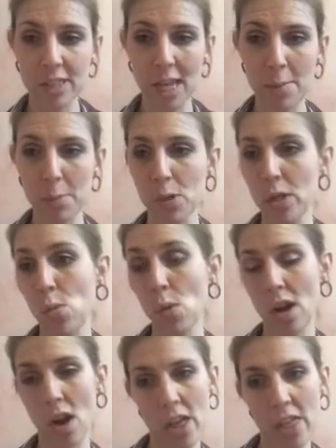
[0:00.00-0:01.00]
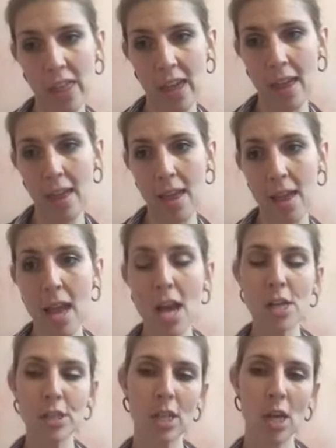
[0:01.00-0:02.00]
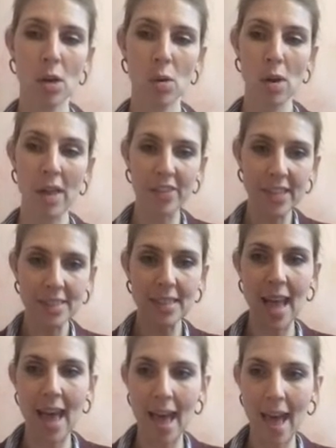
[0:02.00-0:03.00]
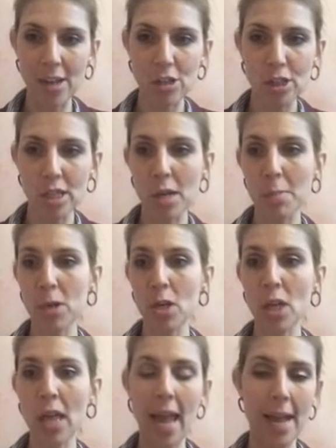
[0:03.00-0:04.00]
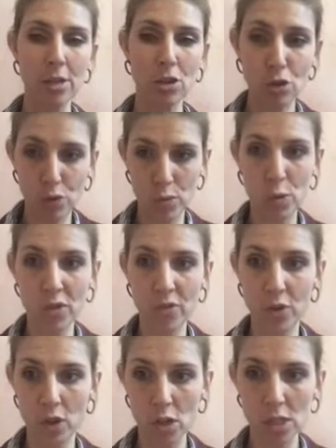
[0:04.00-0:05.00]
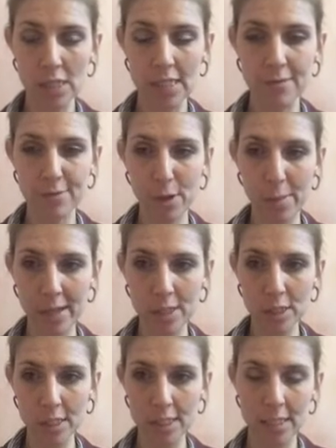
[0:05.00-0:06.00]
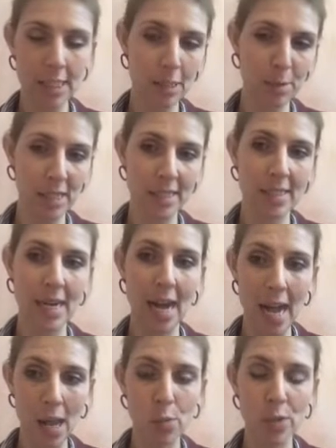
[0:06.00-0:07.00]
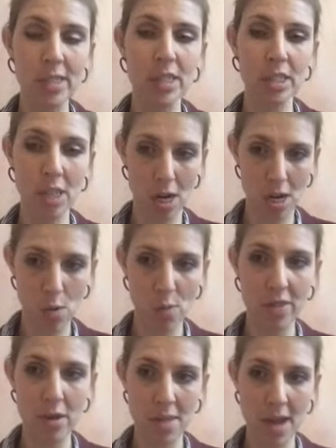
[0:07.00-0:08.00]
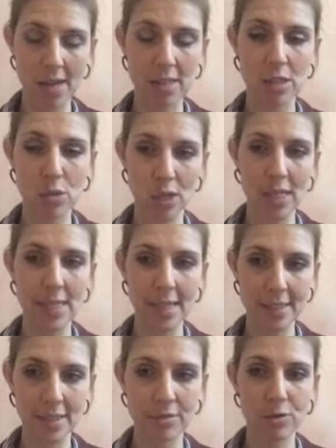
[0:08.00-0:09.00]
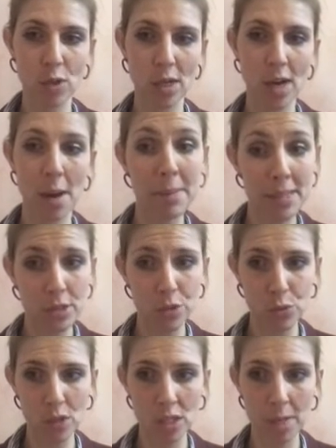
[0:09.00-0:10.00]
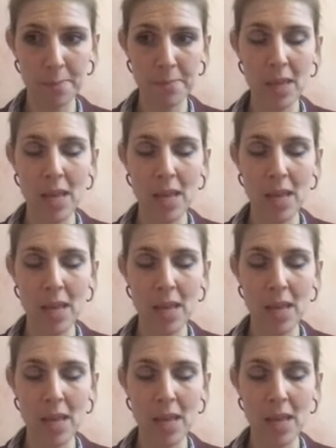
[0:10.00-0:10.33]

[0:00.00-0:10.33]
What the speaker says: of cyberbullying, what are they? So this actionable and truthful information is the place that I would start with a Montessori lesson for a middle schooler.